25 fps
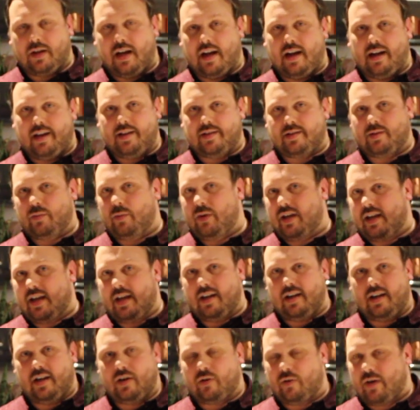guys, and we
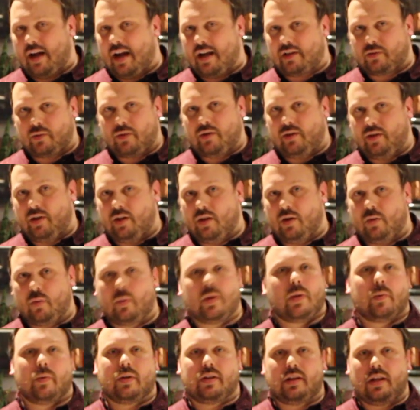can't interact with you,
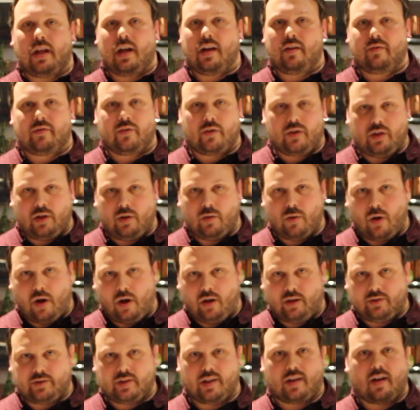we would love for you
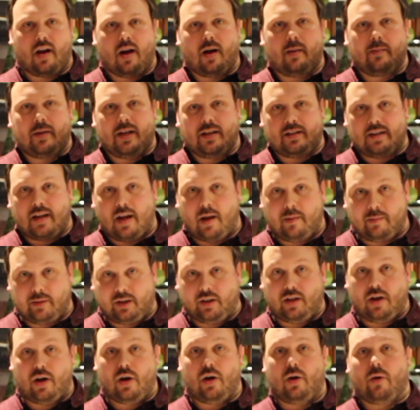all to comment down
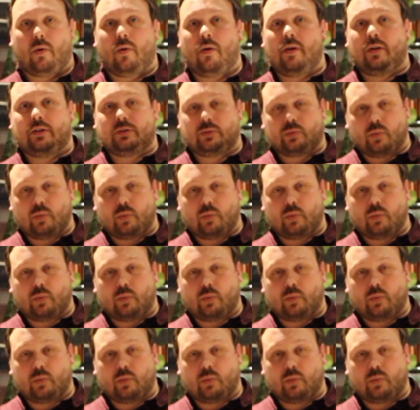below.